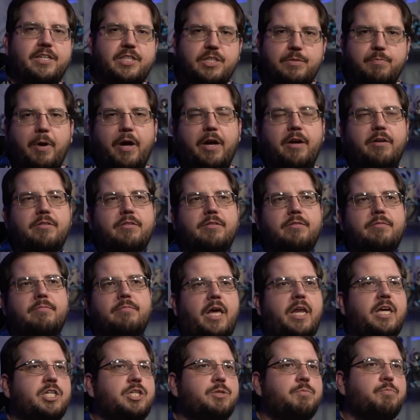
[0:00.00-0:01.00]
and smiled,
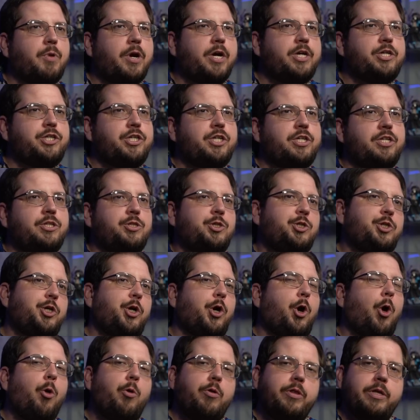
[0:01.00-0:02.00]
an expression
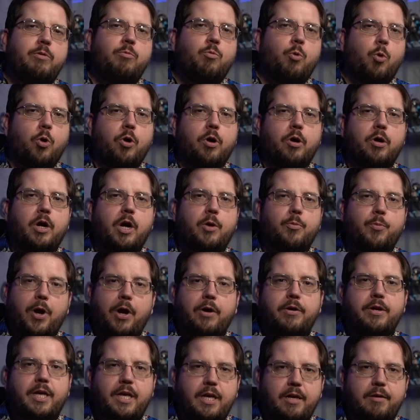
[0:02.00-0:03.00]
she only wore
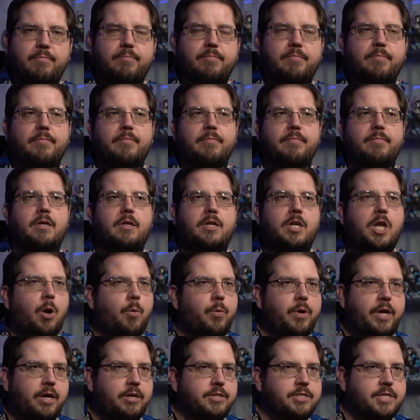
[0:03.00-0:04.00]
around him. No
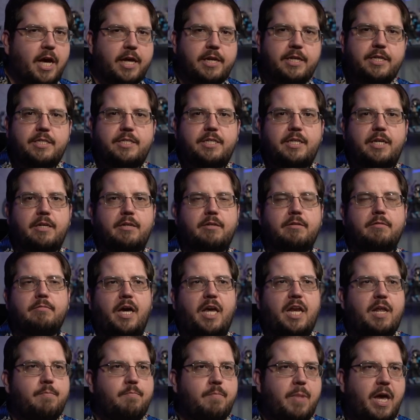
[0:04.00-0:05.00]
one else got to see it,
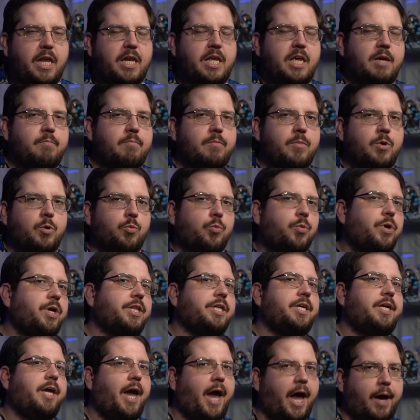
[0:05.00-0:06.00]
and it made him
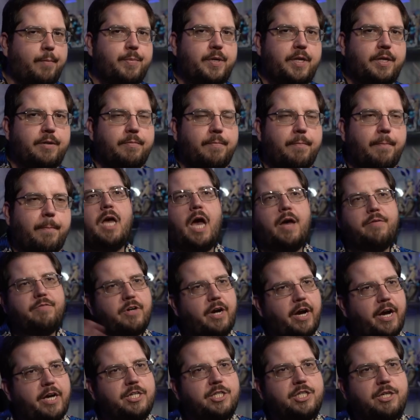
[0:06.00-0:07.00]
really happy. After
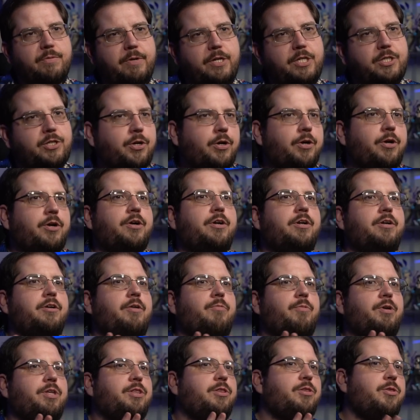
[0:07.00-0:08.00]
Aisha returned
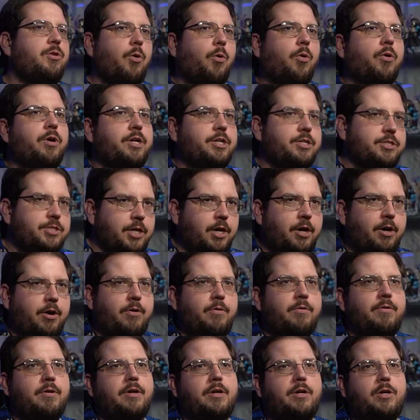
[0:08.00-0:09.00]
with Norn in
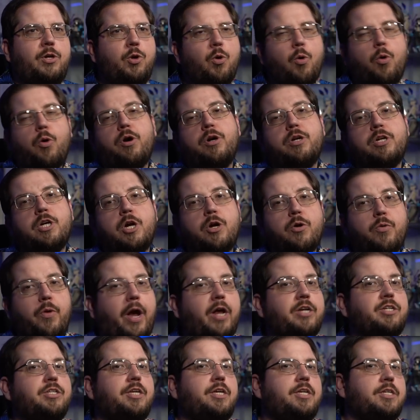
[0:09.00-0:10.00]
tow, Norn
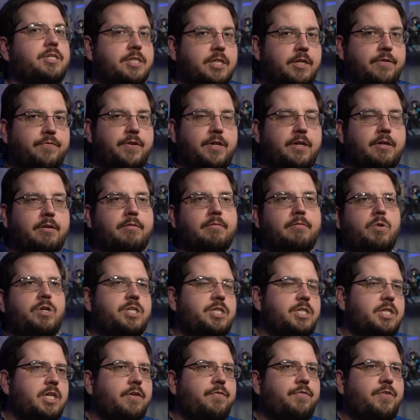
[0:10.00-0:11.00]
congratulated Sylphie. When
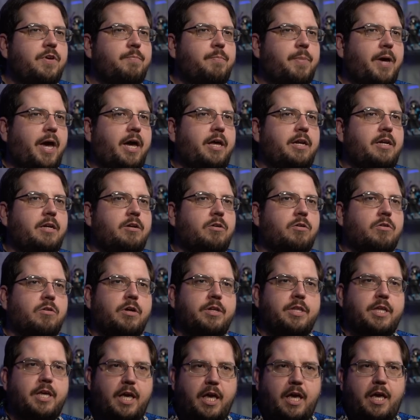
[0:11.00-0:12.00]
Sylphie patted her
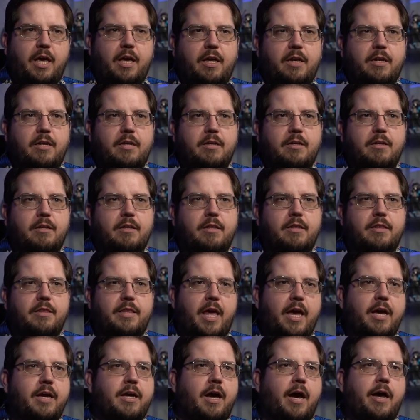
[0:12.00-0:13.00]
on the head,
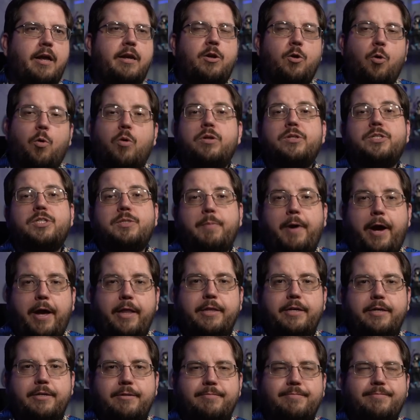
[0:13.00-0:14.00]
that got Norn
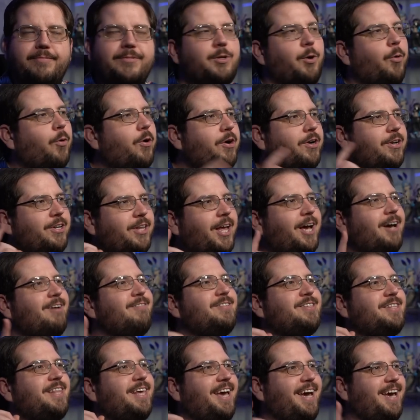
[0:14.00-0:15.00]
smiling. Norn
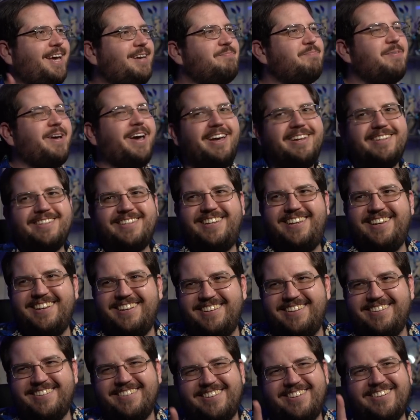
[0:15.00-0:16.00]
loves the head pats.
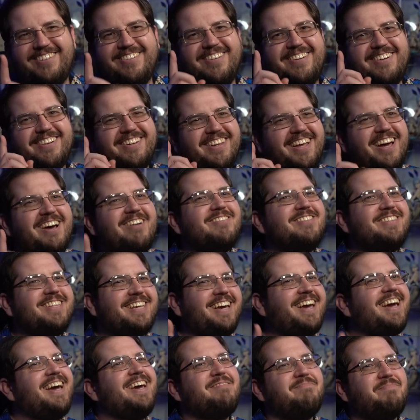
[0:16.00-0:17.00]
Norn loves
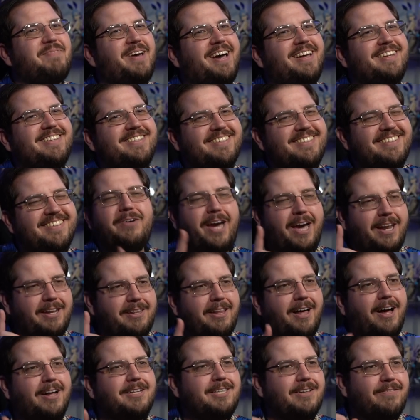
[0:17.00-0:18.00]
the head pats. We had
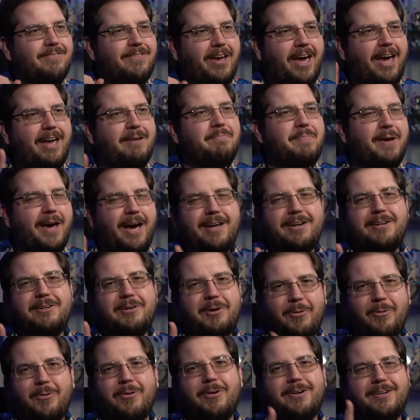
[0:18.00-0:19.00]
lots of head pat
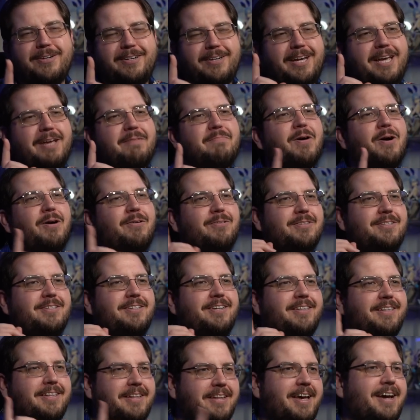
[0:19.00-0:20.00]
Norn emotes
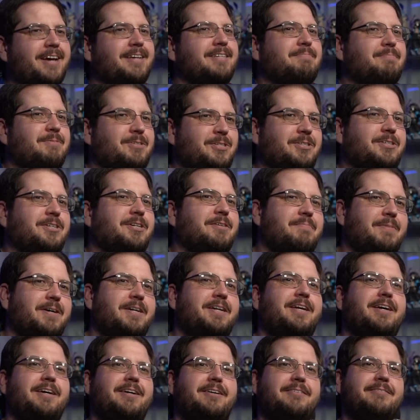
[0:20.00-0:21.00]
in the last Mushoku
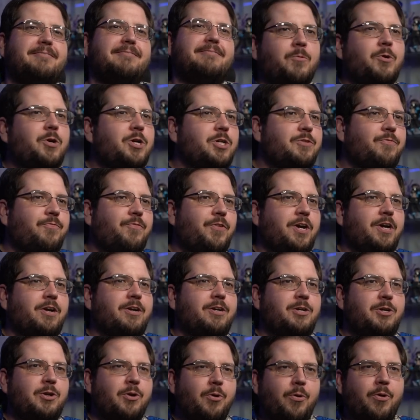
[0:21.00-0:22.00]
Monday. Ruse
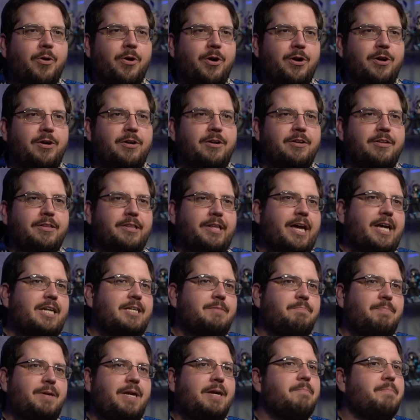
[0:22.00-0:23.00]
figured Norn
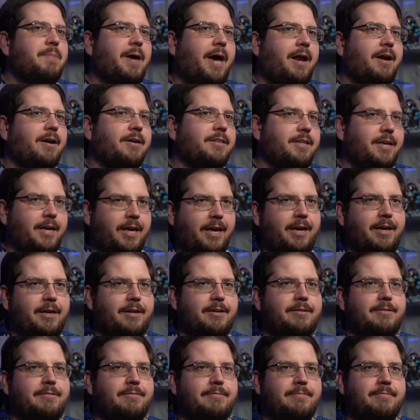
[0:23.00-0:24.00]
liked being patted on the
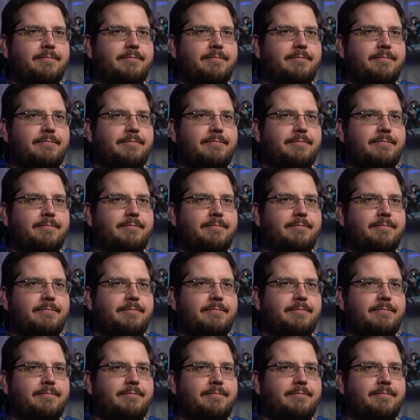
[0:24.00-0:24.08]
head